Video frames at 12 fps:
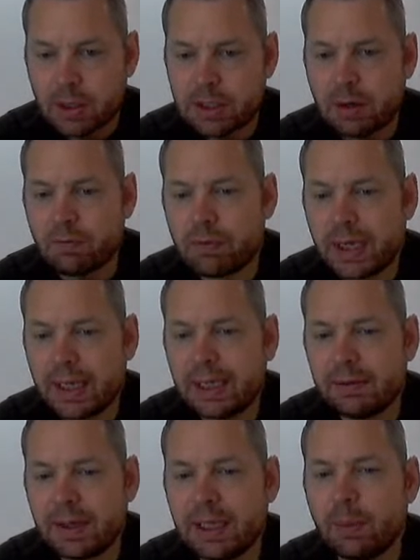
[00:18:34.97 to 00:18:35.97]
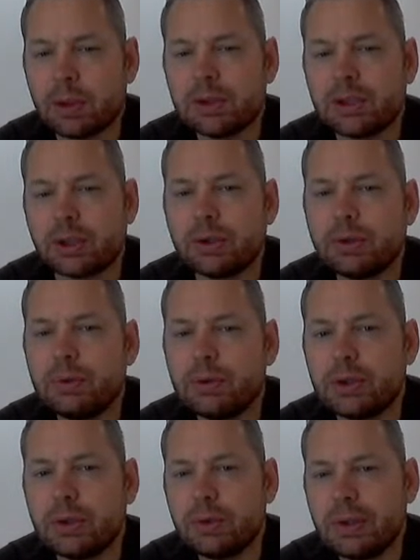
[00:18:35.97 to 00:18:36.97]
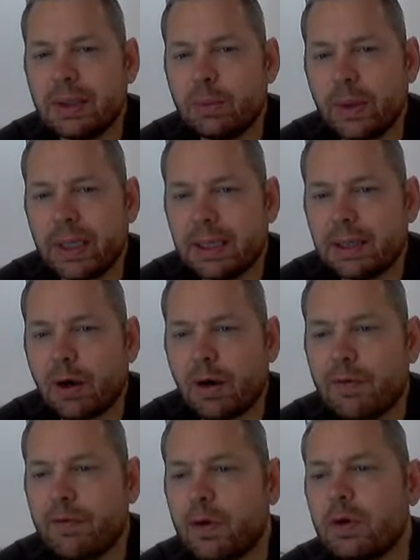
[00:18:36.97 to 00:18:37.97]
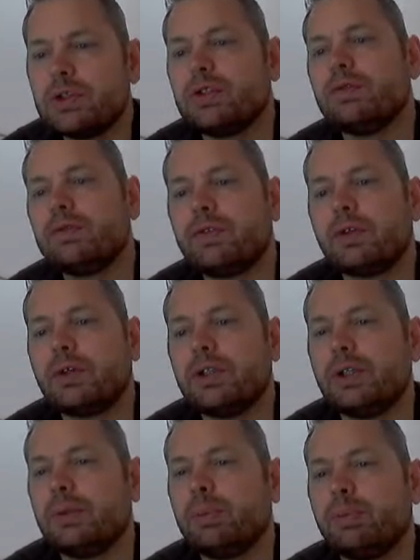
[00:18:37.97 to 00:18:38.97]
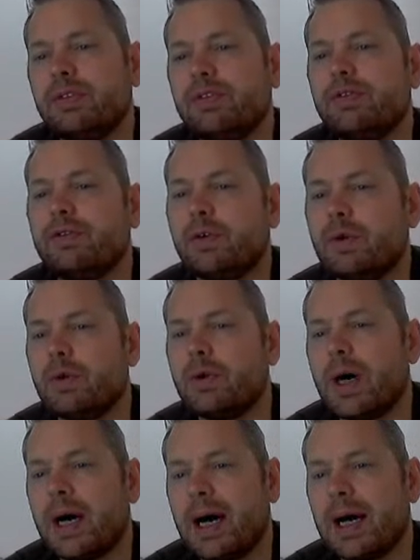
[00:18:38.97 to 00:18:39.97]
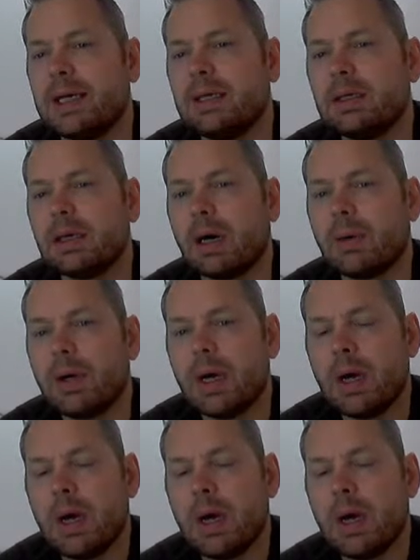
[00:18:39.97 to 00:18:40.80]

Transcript: because I really want to do the Wheel of Fortune for you before I go.